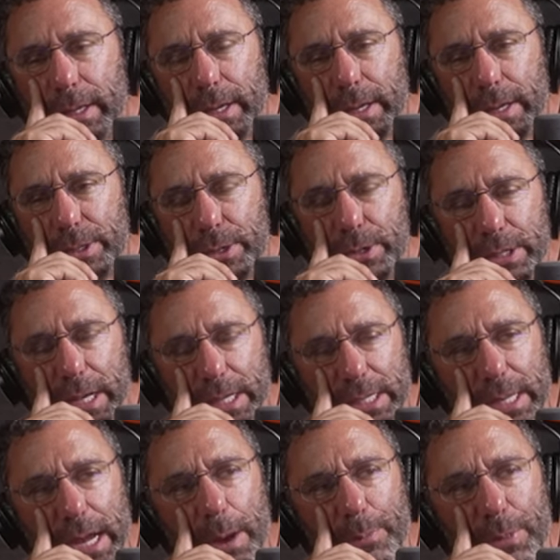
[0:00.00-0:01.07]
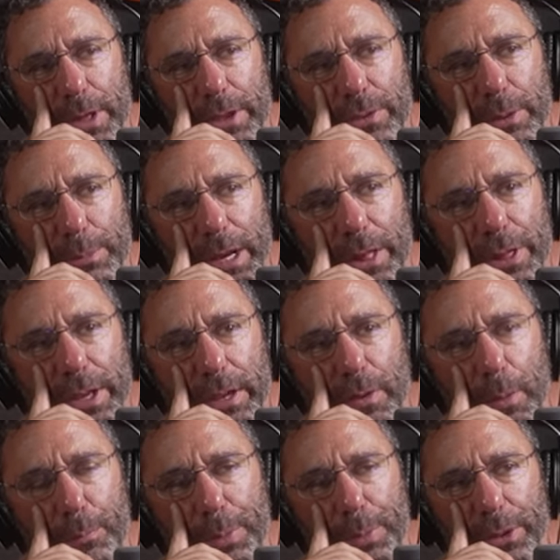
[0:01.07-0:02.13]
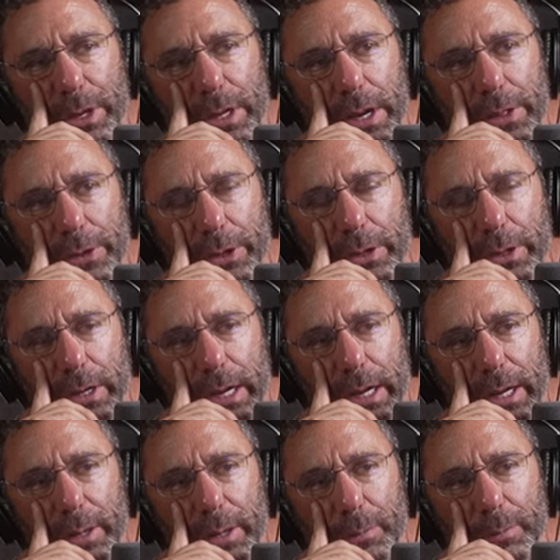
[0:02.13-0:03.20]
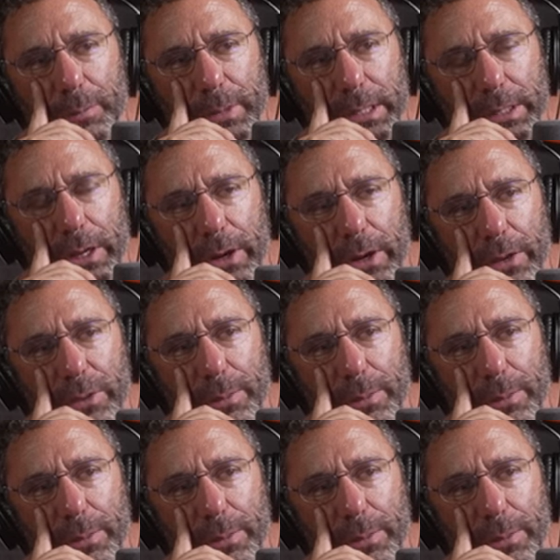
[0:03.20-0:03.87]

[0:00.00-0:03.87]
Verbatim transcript: as soon as I stop this, I'm going to think of a billion other um, guitarists.